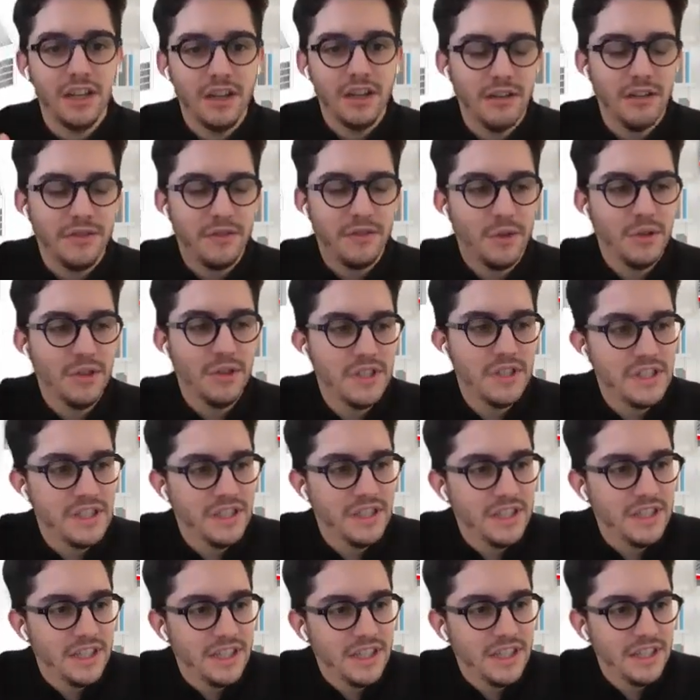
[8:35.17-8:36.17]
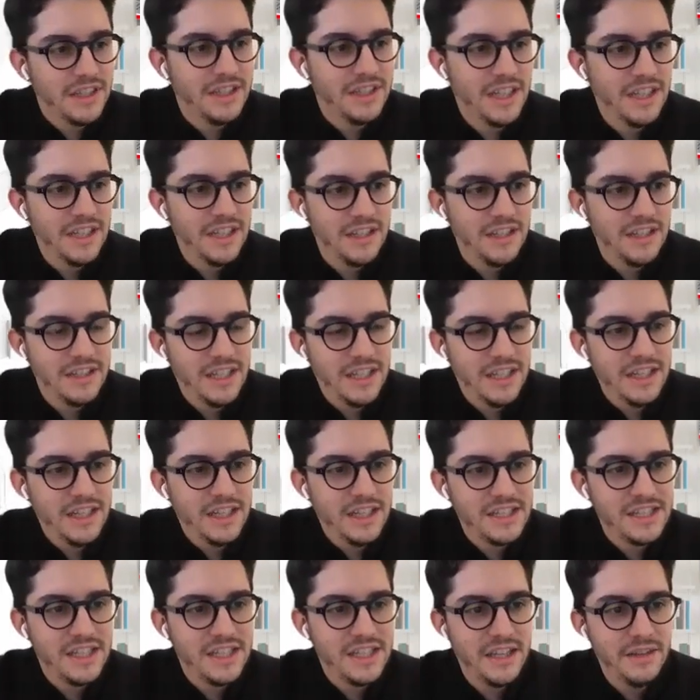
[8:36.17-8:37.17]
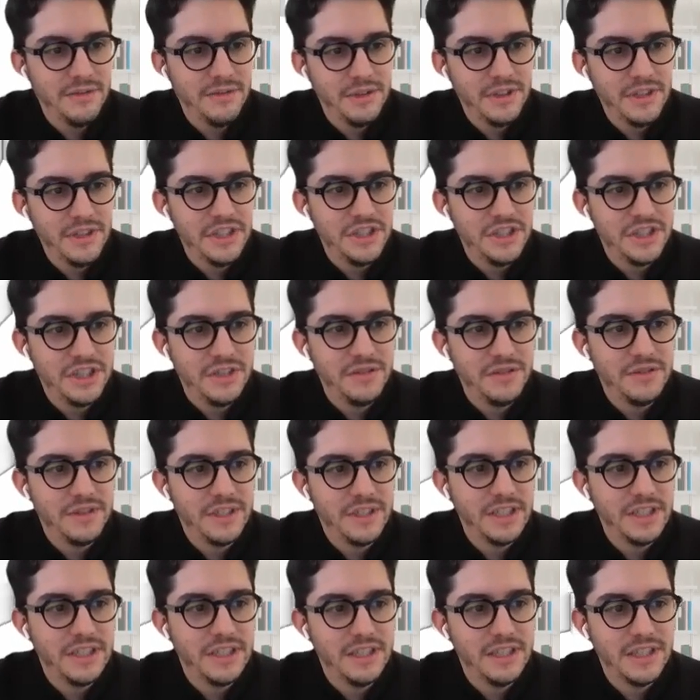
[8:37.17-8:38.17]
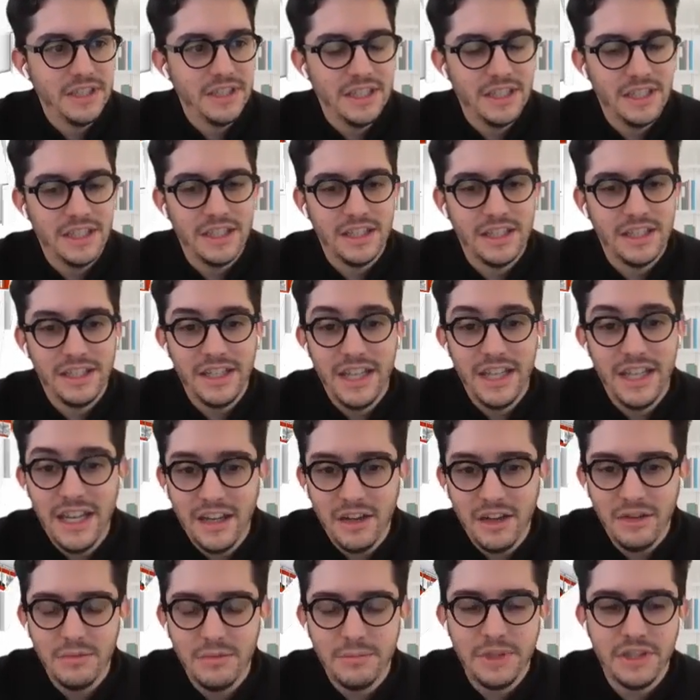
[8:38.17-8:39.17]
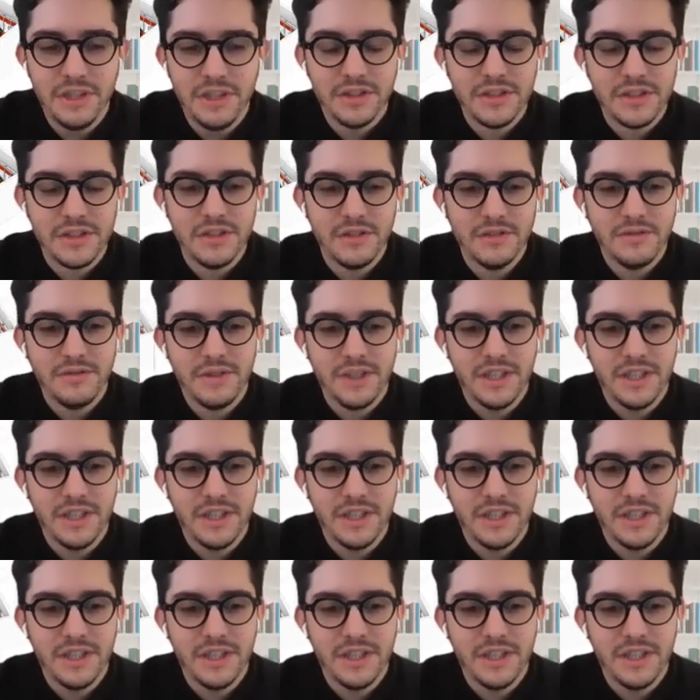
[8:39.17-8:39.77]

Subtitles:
Of course, that has heavily shifted now because of